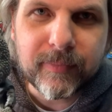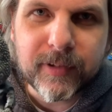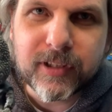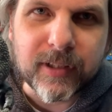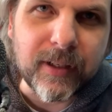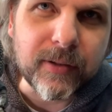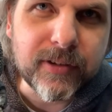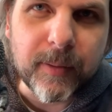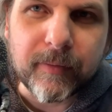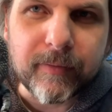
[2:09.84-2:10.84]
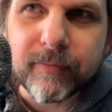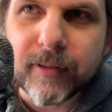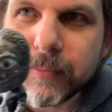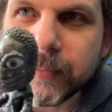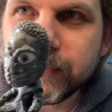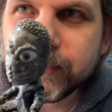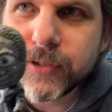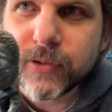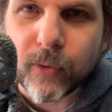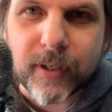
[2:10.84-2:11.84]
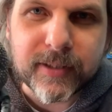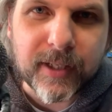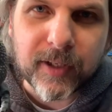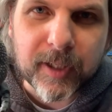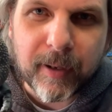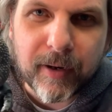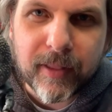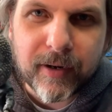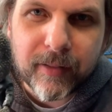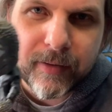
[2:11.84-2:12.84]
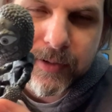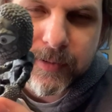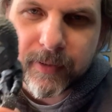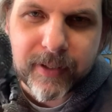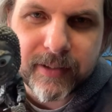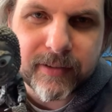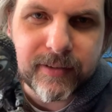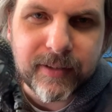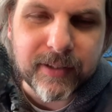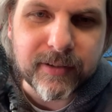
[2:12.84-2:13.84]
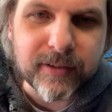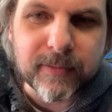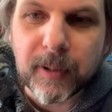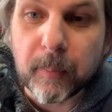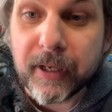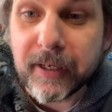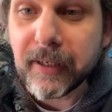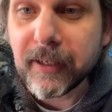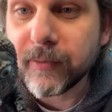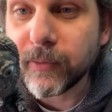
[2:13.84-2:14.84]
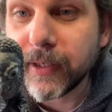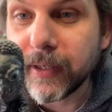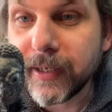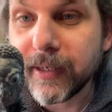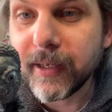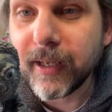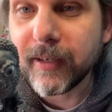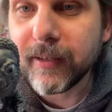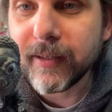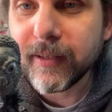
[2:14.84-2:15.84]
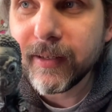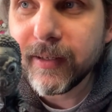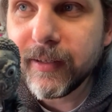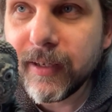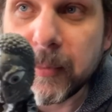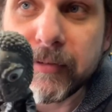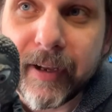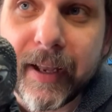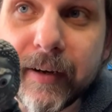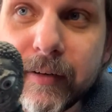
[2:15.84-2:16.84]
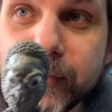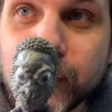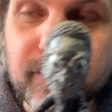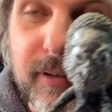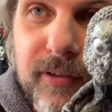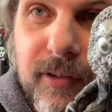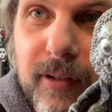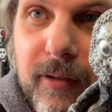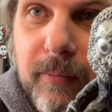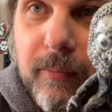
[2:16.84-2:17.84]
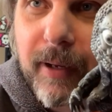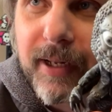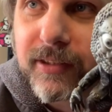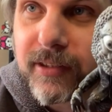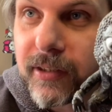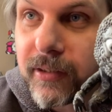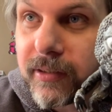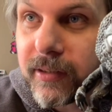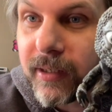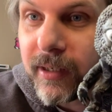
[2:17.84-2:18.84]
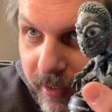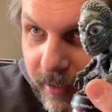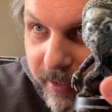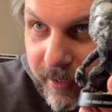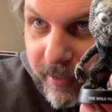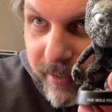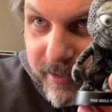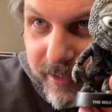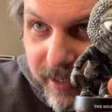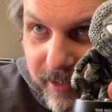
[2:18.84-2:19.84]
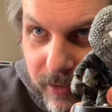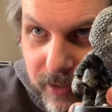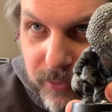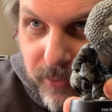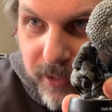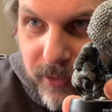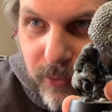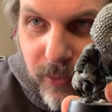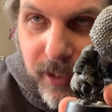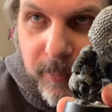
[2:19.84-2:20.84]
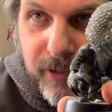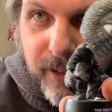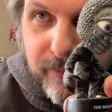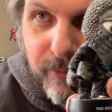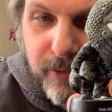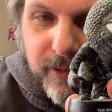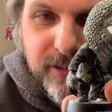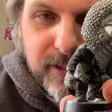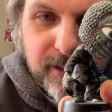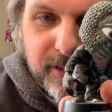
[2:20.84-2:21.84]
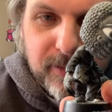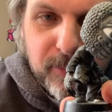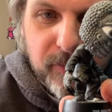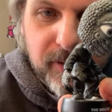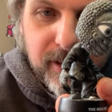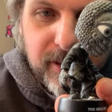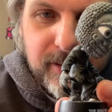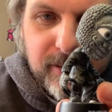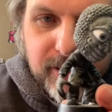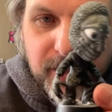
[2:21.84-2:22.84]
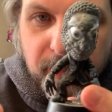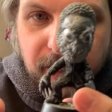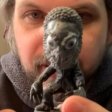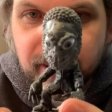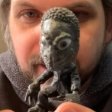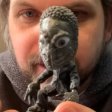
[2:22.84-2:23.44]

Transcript: It's, you know, some of the stories I like better than others, but that's just opinion, really. I'm a fan of Universal Monsters. And this guy looks really cool, and I'm looking forward to seeing this movie someday.